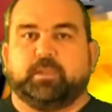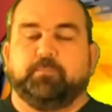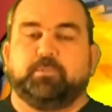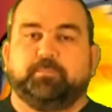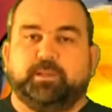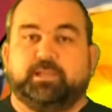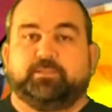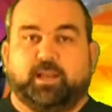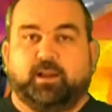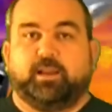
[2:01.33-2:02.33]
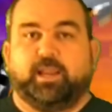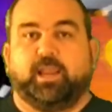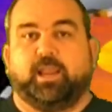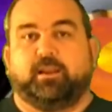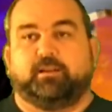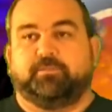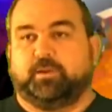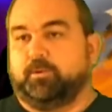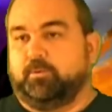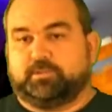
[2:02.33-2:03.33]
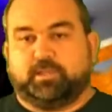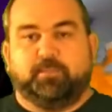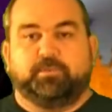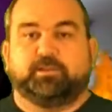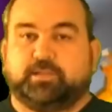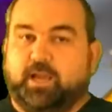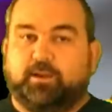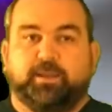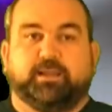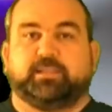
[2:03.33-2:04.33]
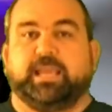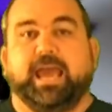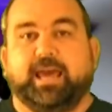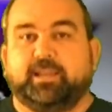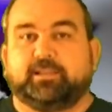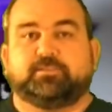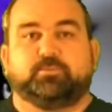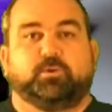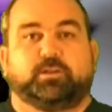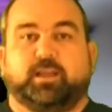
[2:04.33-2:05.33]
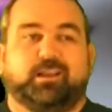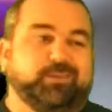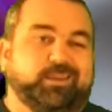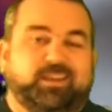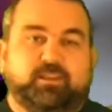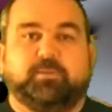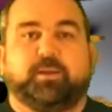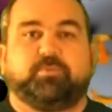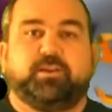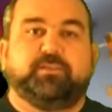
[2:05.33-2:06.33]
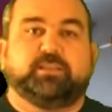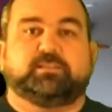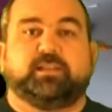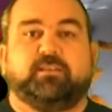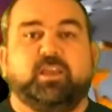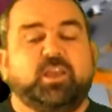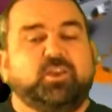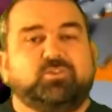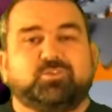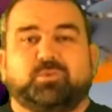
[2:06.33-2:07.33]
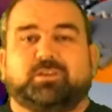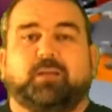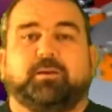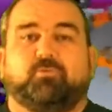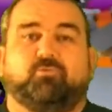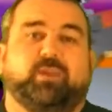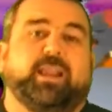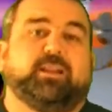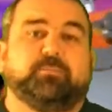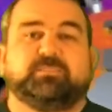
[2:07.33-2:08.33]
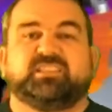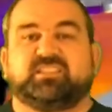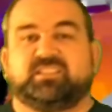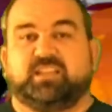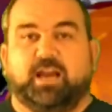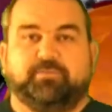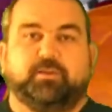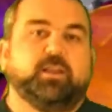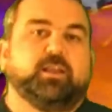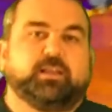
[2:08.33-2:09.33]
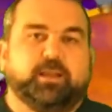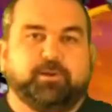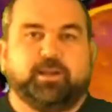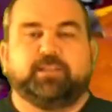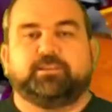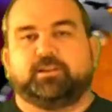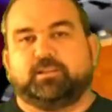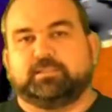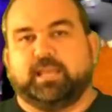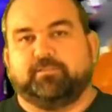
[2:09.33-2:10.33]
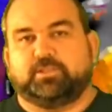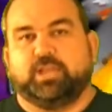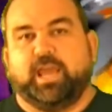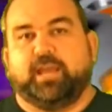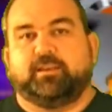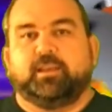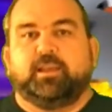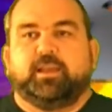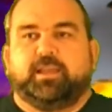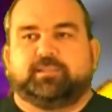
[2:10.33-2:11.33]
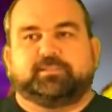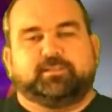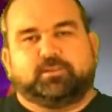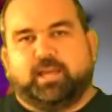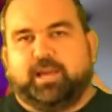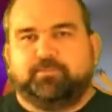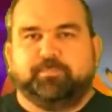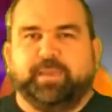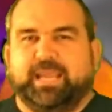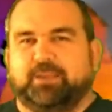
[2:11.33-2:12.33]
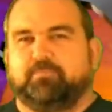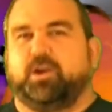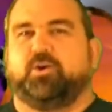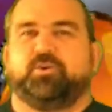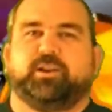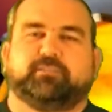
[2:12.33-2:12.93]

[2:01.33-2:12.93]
I'm going to be in there, and if anybody wants to come in talk about the addax, you want to talk about any of my previous stuff, you just want to talk about random stuff, go on in there, let's have a chat. It's still kind of a beta mode.